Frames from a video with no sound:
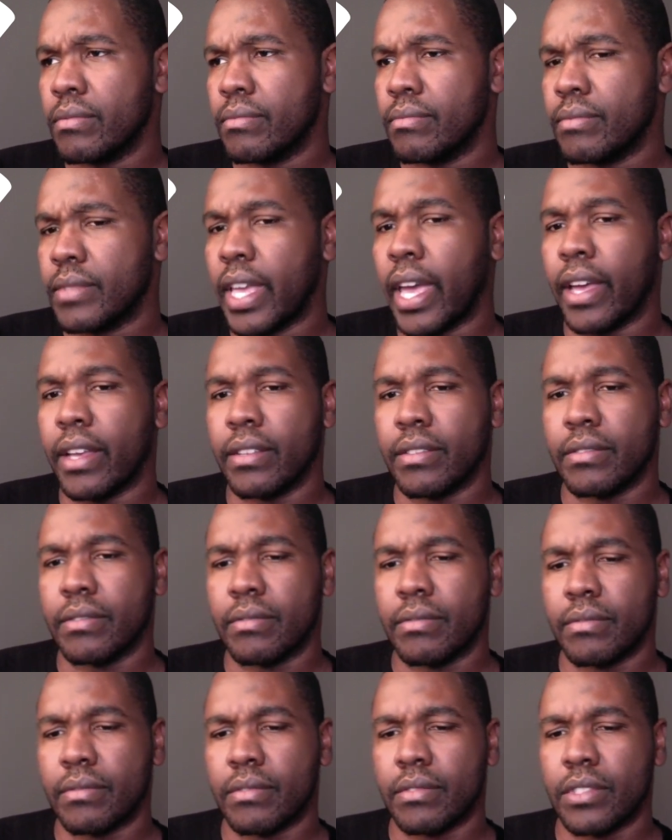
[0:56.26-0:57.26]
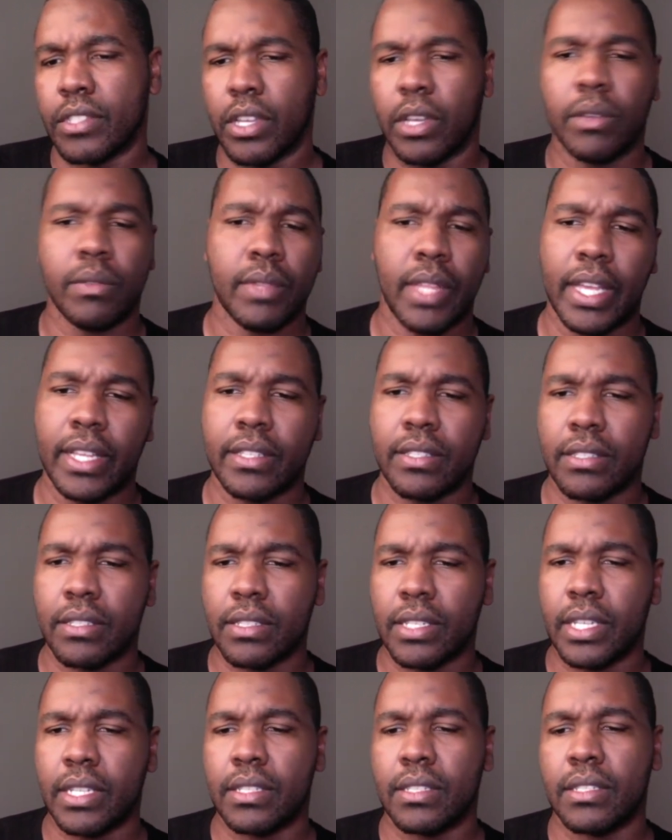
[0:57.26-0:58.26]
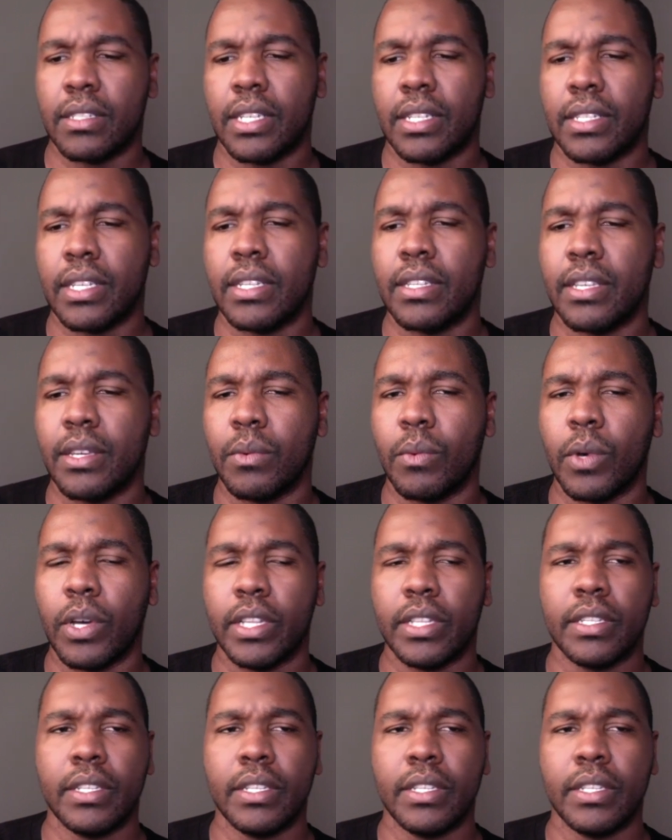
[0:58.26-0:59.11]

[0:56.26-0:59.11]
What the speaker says: yeah, so that's idea 1.